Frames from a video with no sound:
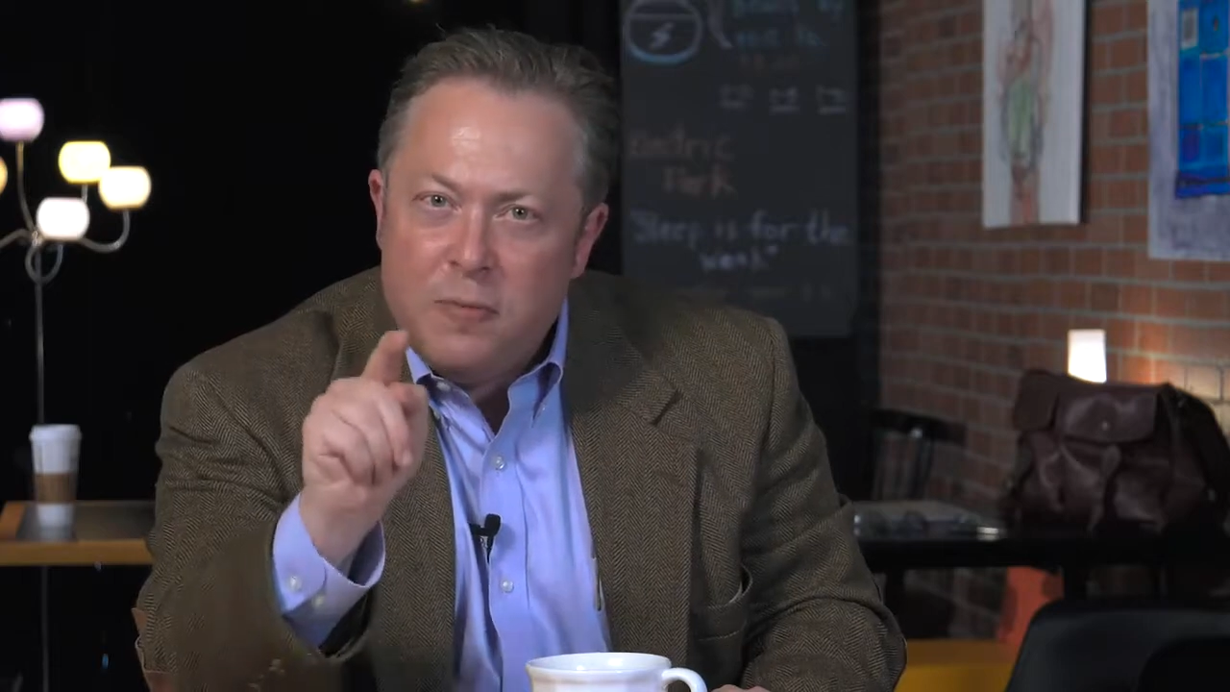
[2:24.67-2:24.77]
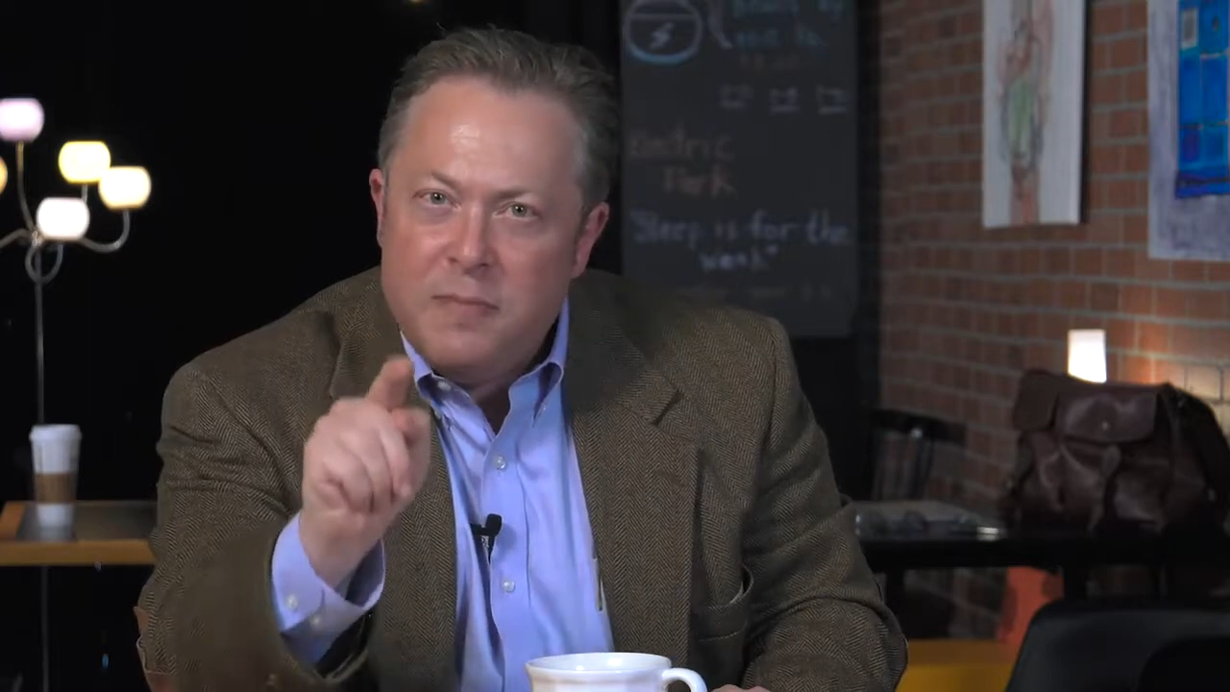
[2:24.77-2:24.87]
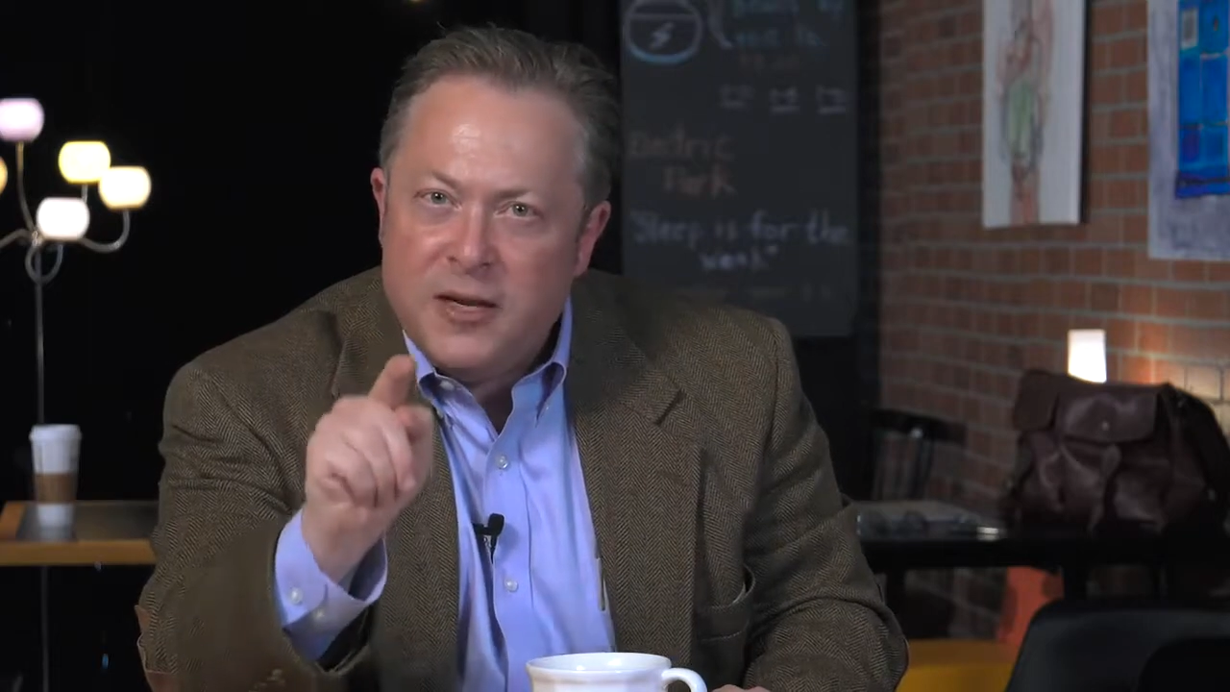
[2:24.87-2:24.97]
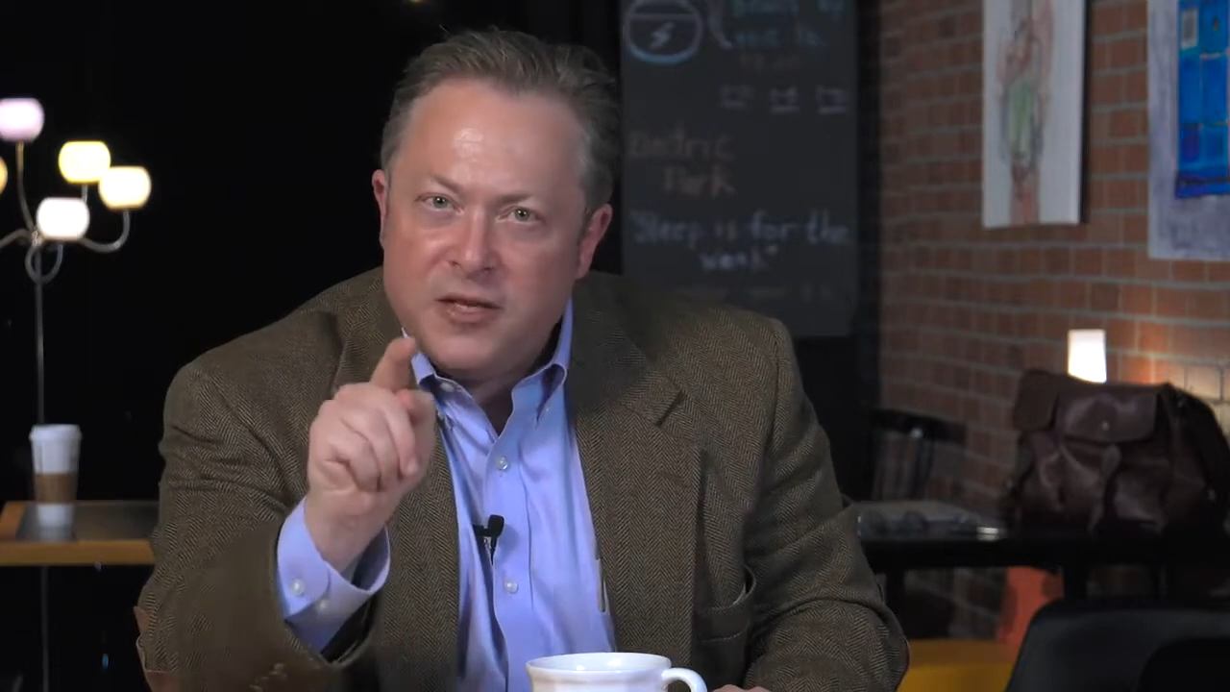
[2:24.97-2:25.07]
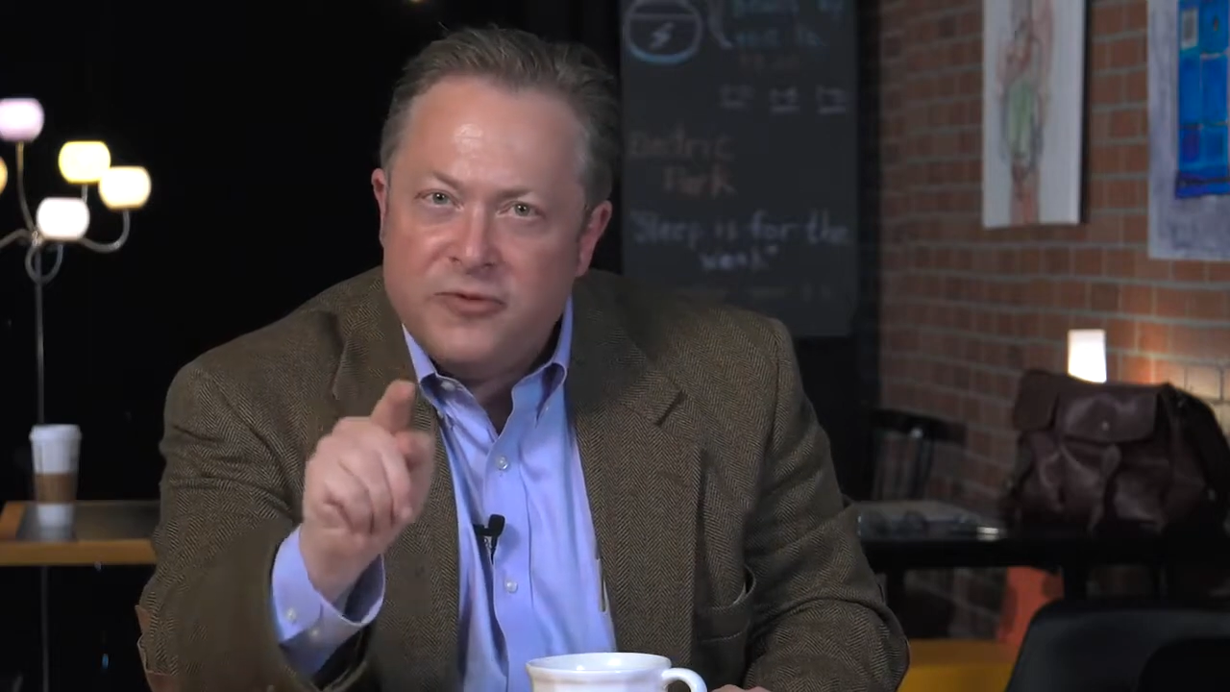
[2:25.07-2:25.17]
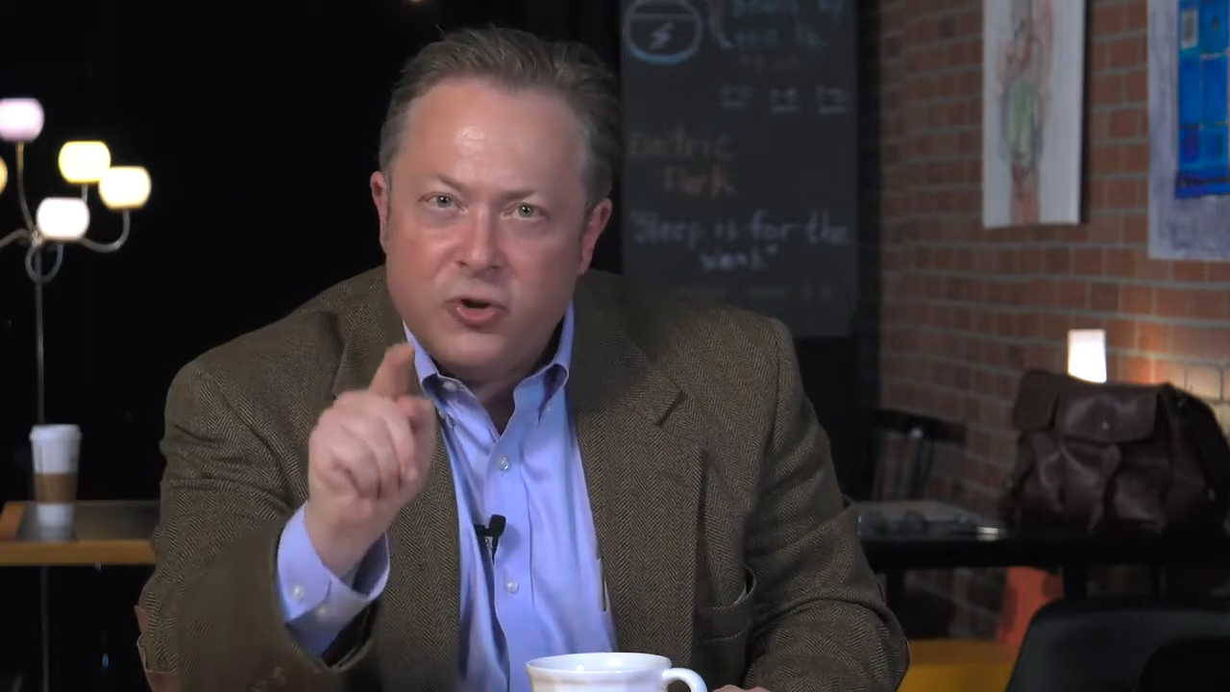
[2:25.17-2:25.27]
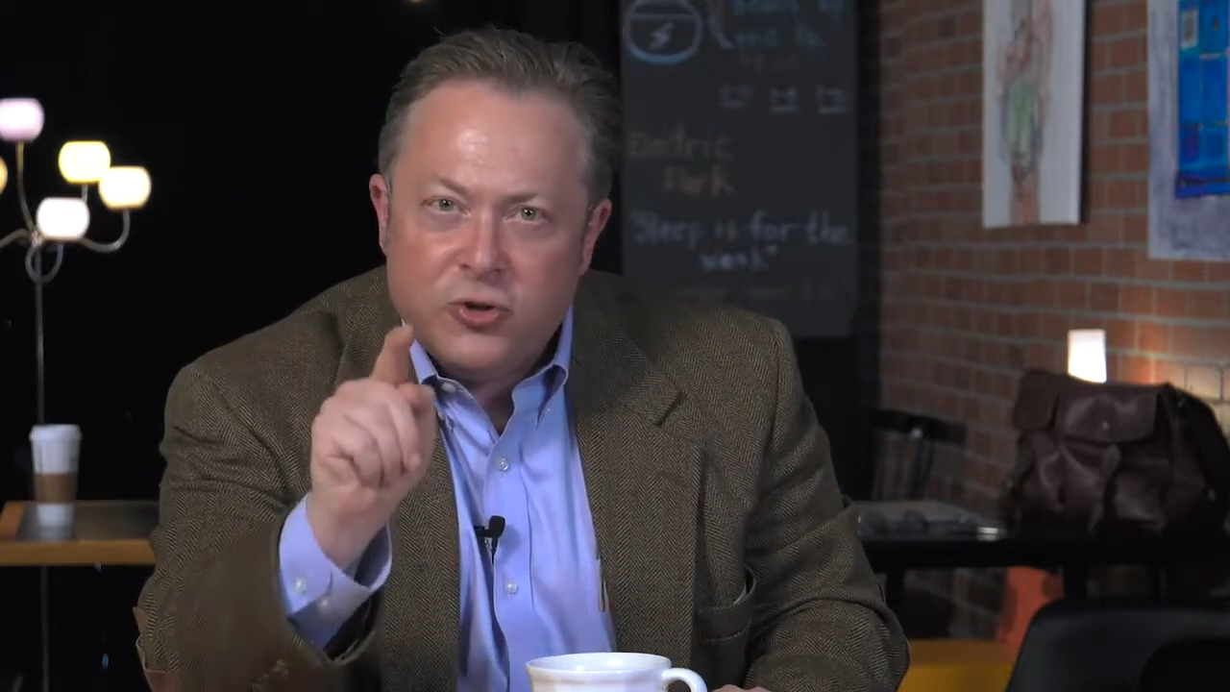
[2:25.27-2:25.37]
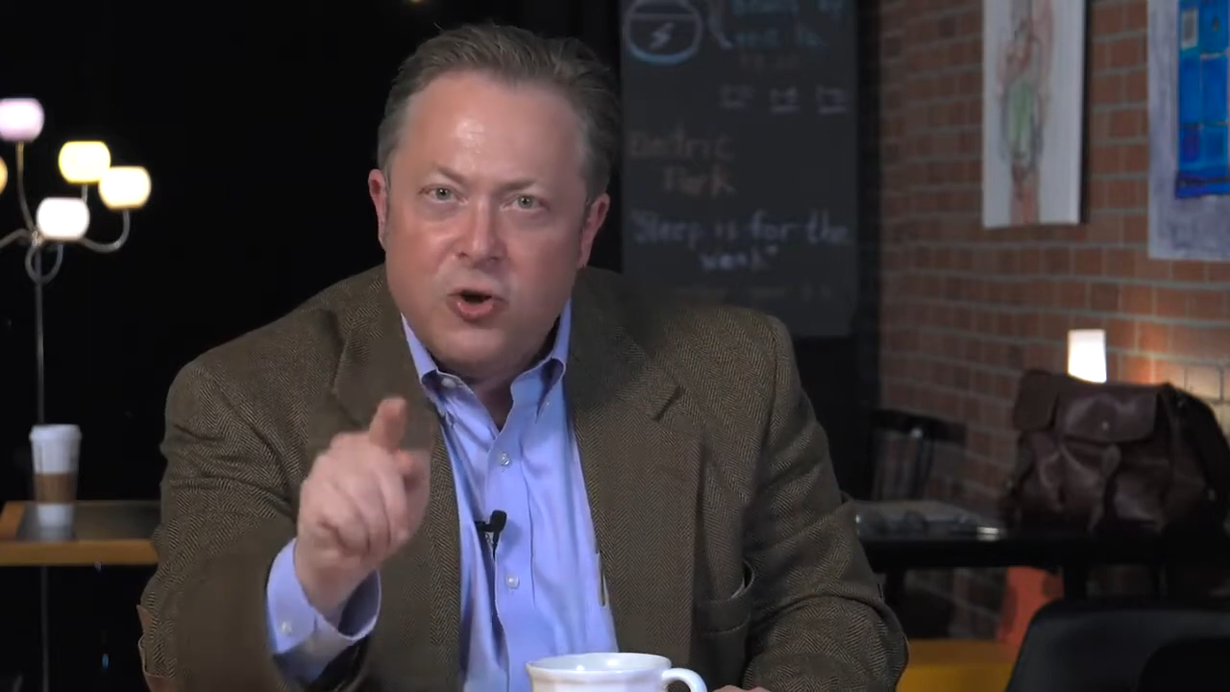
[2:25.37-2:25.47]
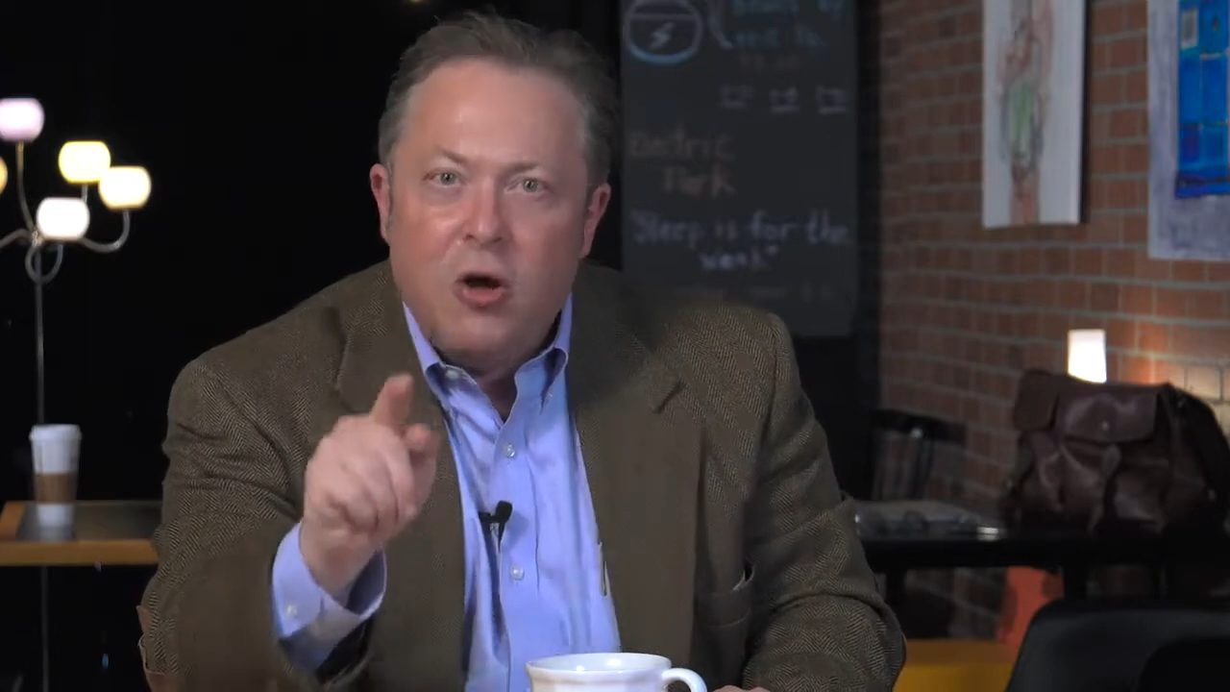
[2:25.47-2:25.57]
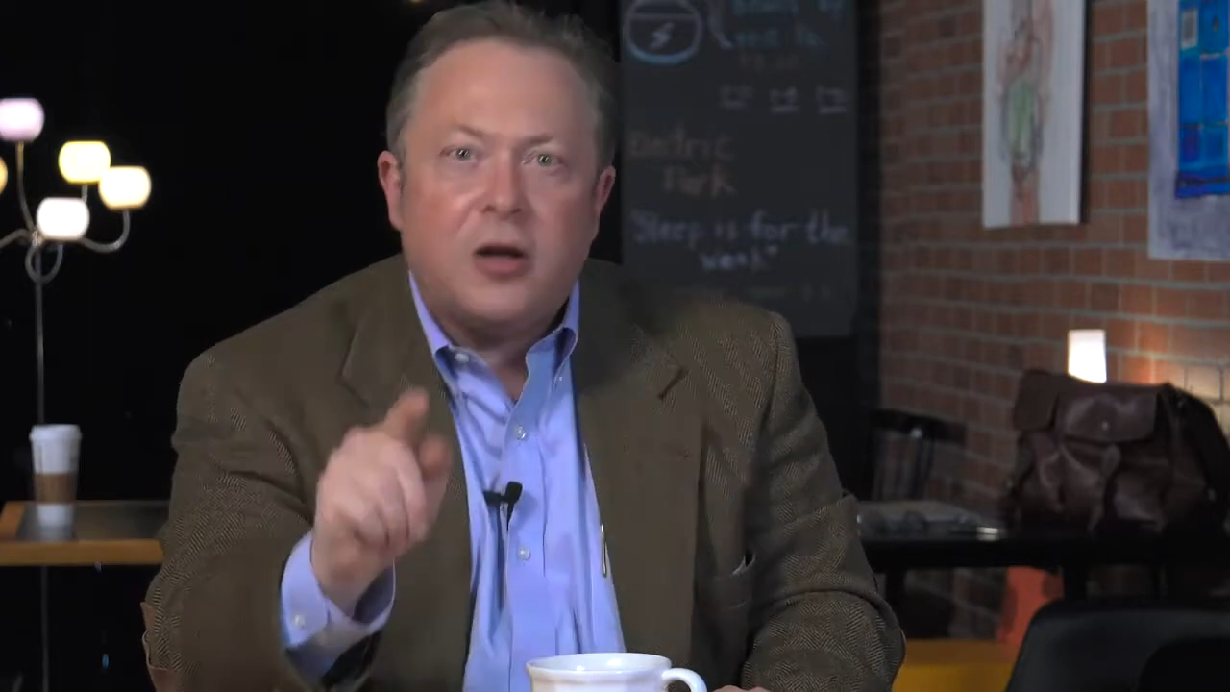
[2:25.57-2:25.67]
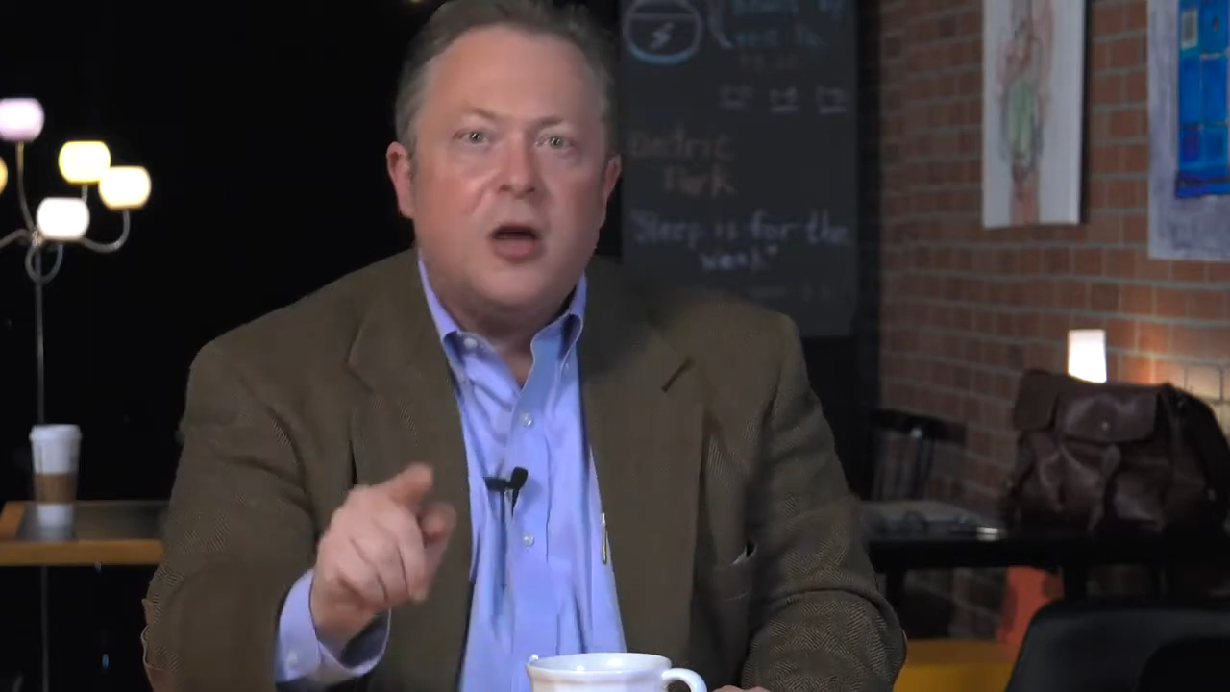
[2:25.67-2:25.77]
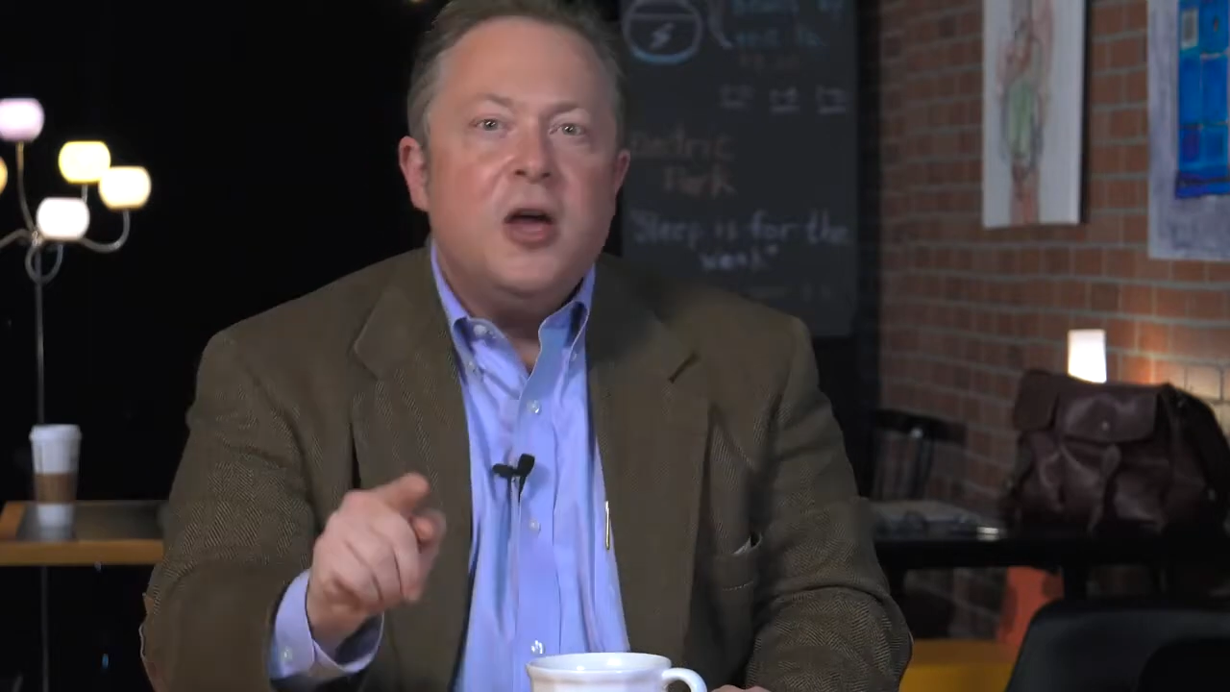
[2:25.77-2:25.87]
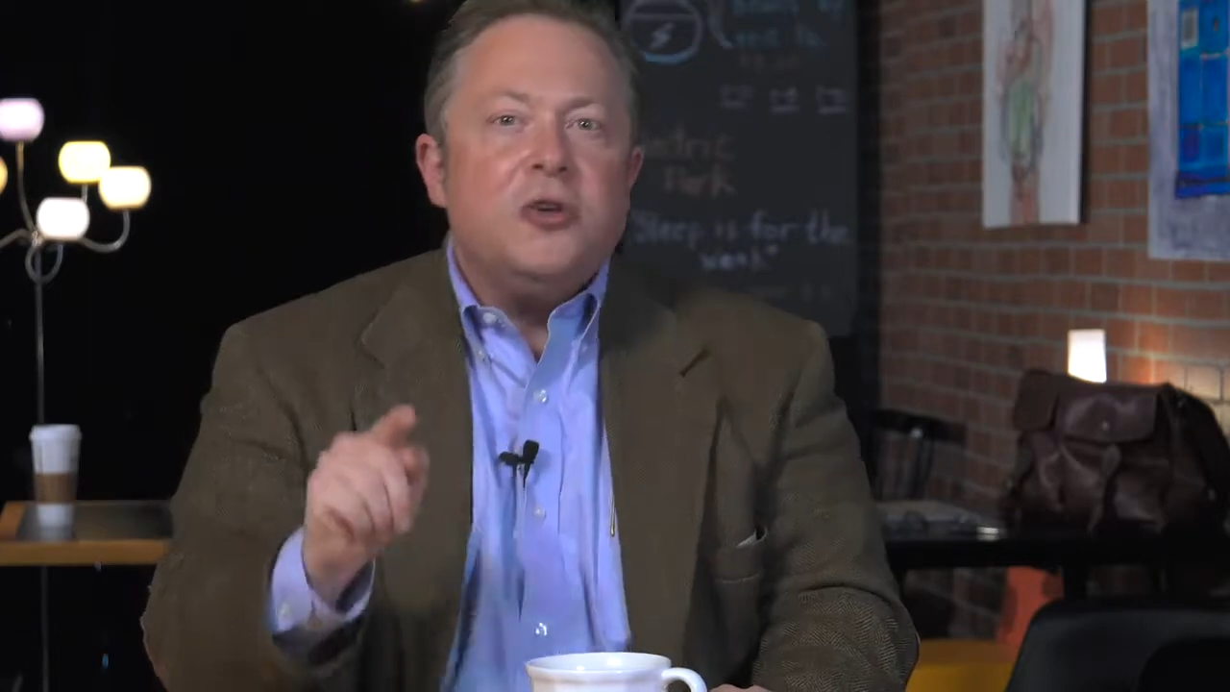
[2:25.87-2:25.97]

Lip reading: minutes of your talk,